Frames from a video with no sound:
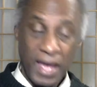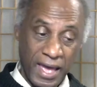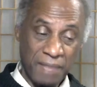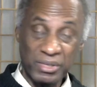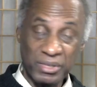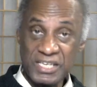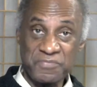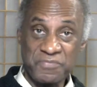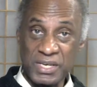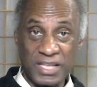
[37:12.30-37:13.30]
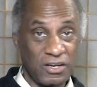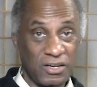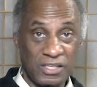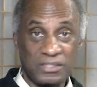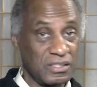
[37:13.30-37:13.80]
And believe me, they're
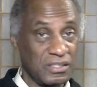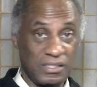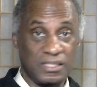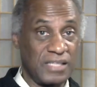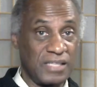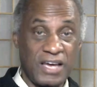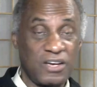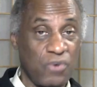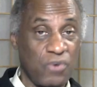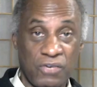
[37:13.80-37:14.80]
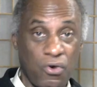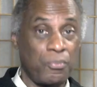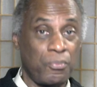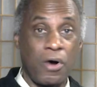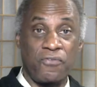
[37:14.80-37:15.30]
going to
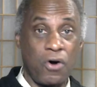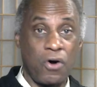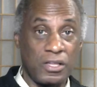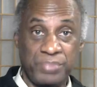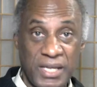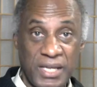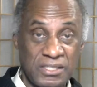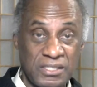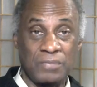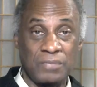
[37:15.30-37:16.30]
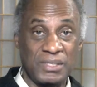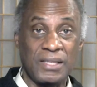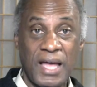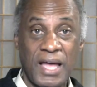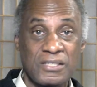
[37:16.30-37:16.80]
rope off all the places. There's going to be a
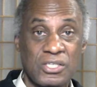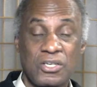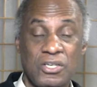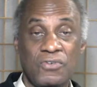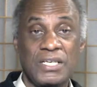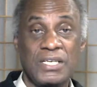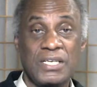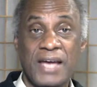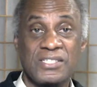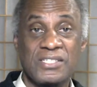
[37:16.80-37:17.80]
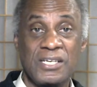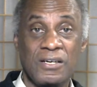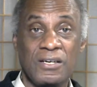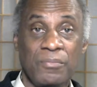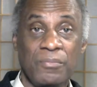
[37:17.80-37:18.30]
lot of security guys
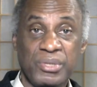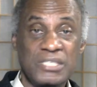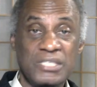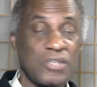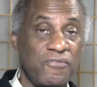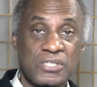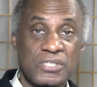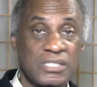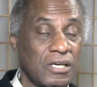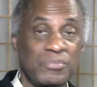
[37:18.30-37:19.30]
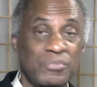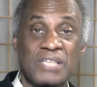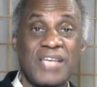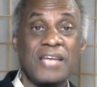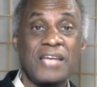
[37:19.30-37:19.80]
there, police officers. It's going to
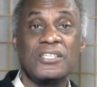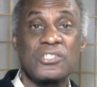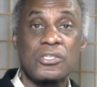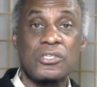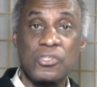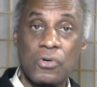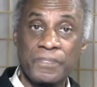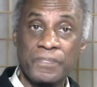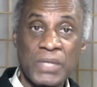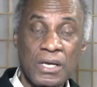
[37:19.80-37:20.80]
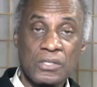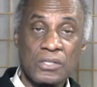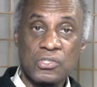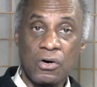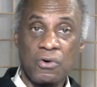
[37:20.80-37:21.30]
be tightly secured.
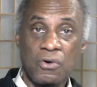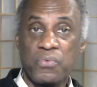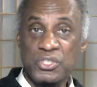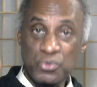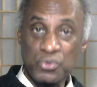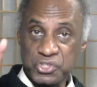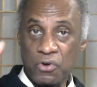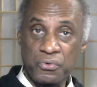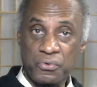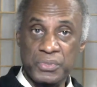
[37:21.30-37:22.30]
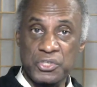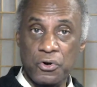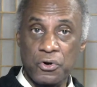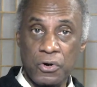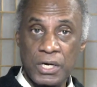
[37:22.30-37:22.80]
So when you show
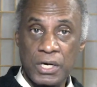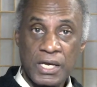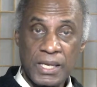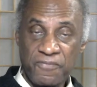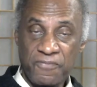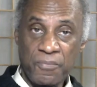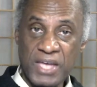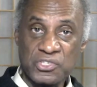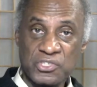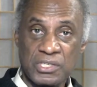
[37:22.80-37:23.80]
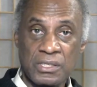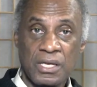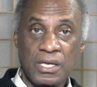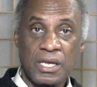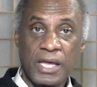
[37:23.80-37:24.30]
your information
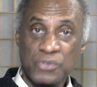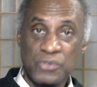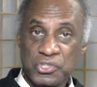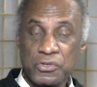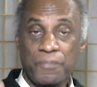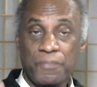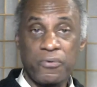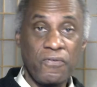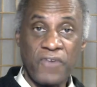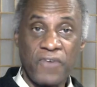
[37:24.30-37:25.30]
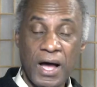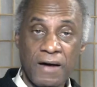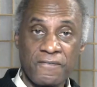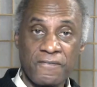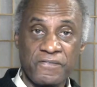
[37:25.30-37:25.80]
and you show your proof
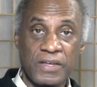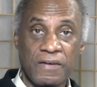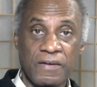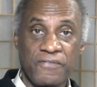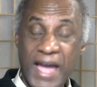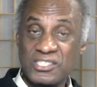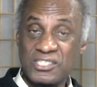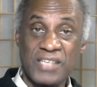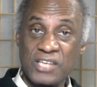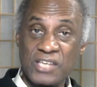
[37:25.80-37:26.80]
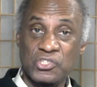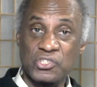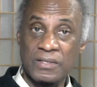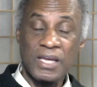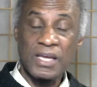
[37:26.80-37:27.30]
of vaccination,